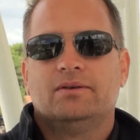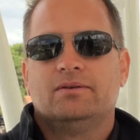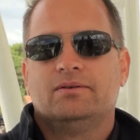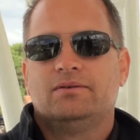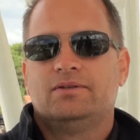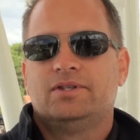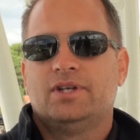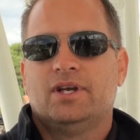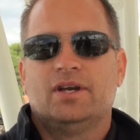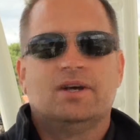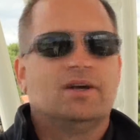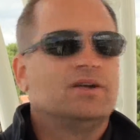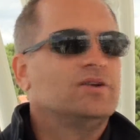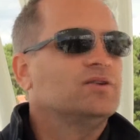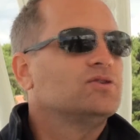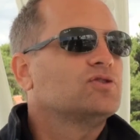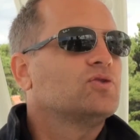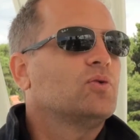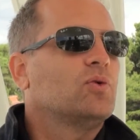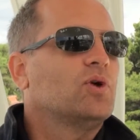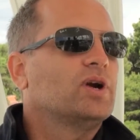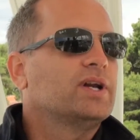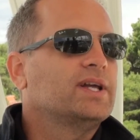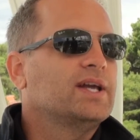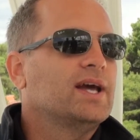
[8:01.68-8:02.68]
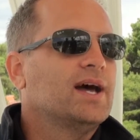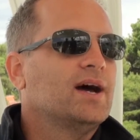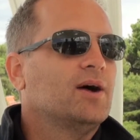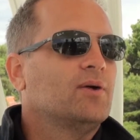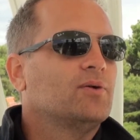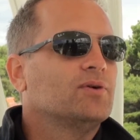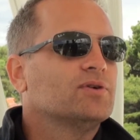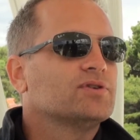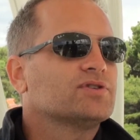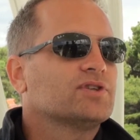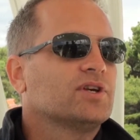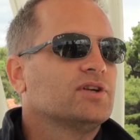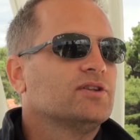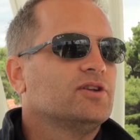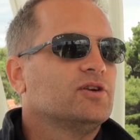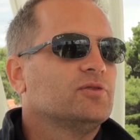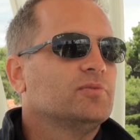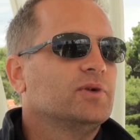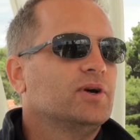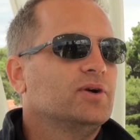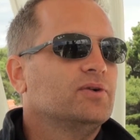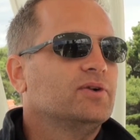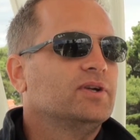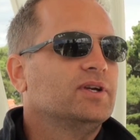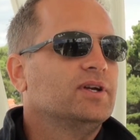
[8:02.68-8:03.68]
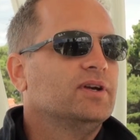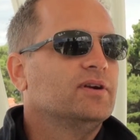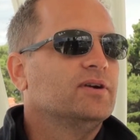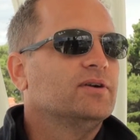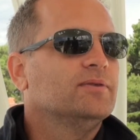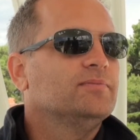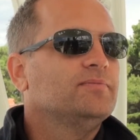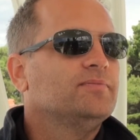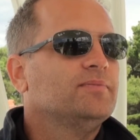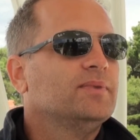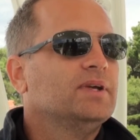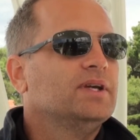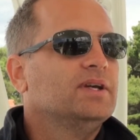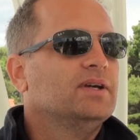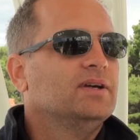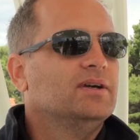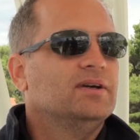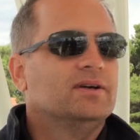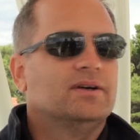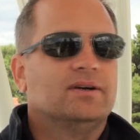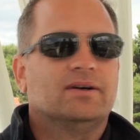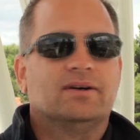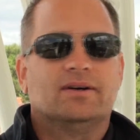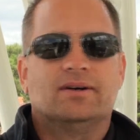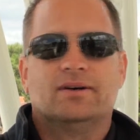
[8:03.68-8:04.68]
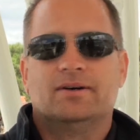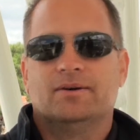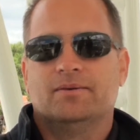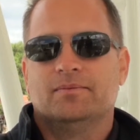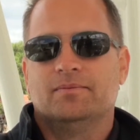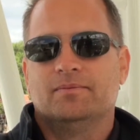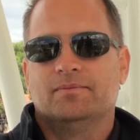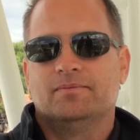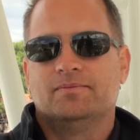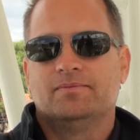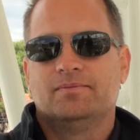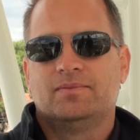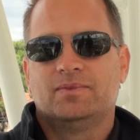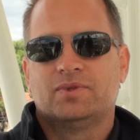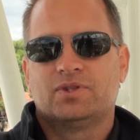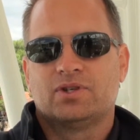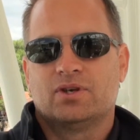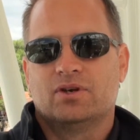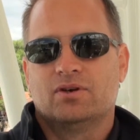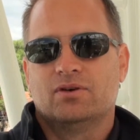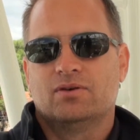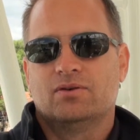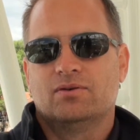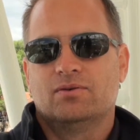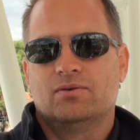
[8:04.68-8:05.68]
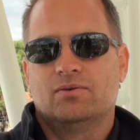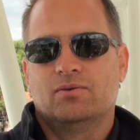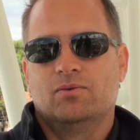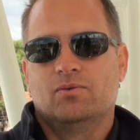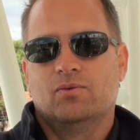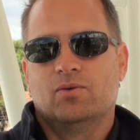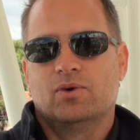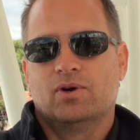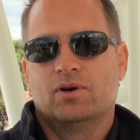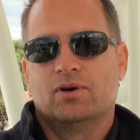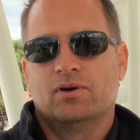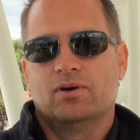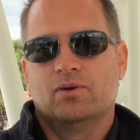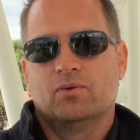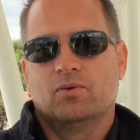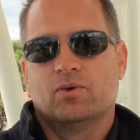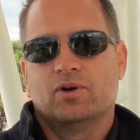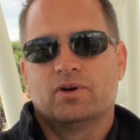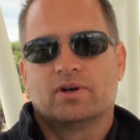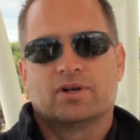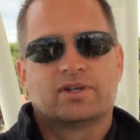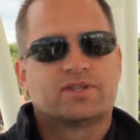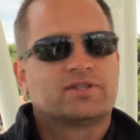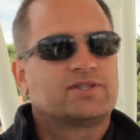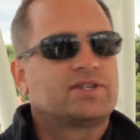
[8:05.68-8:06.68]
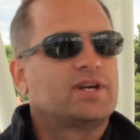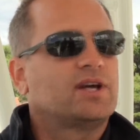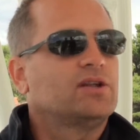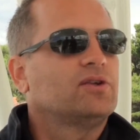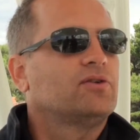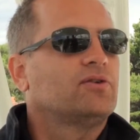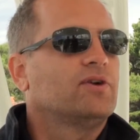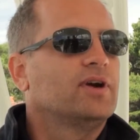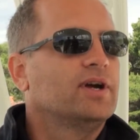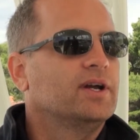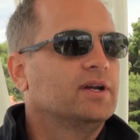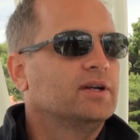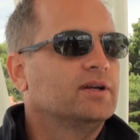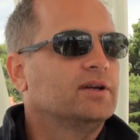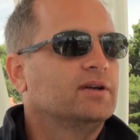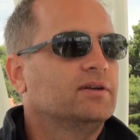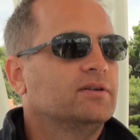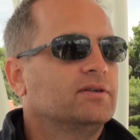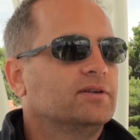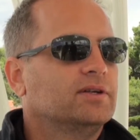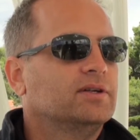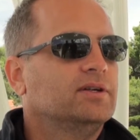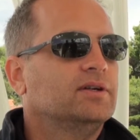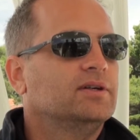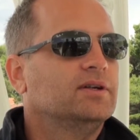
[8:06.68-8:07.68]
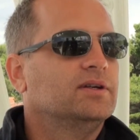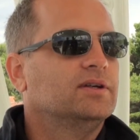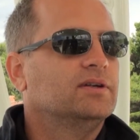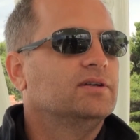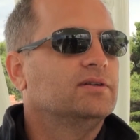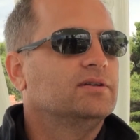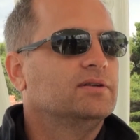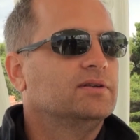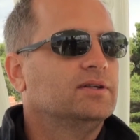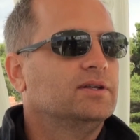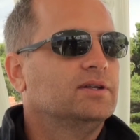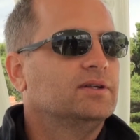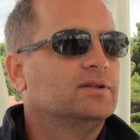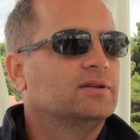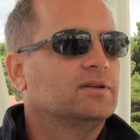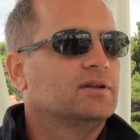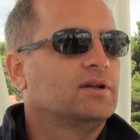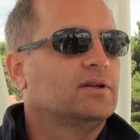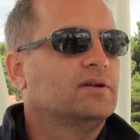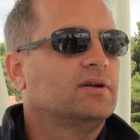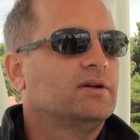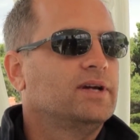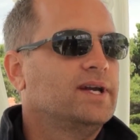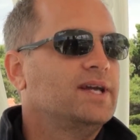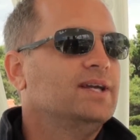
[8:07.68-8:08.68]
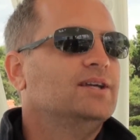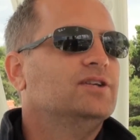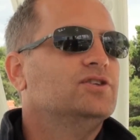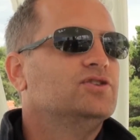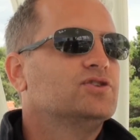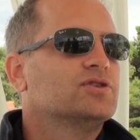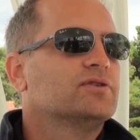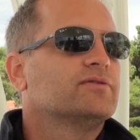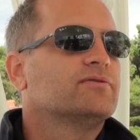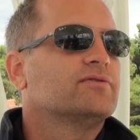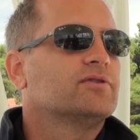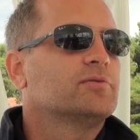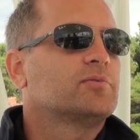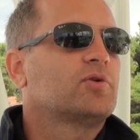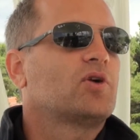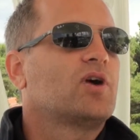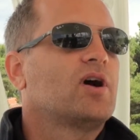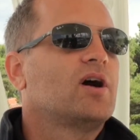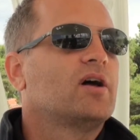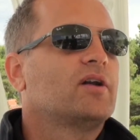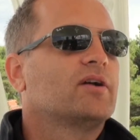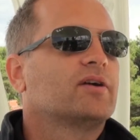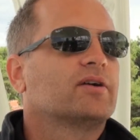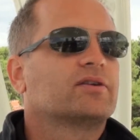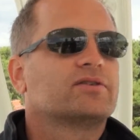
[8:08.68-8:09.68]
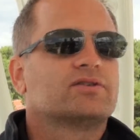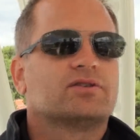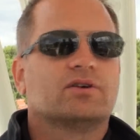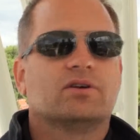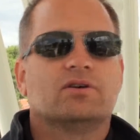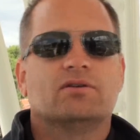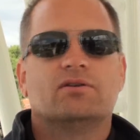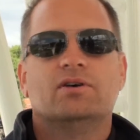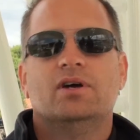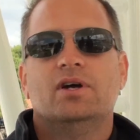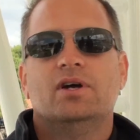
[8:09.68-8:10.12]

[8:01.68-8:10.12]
10, 20 hours on their boat a year. So we're accelerating the age of the product. So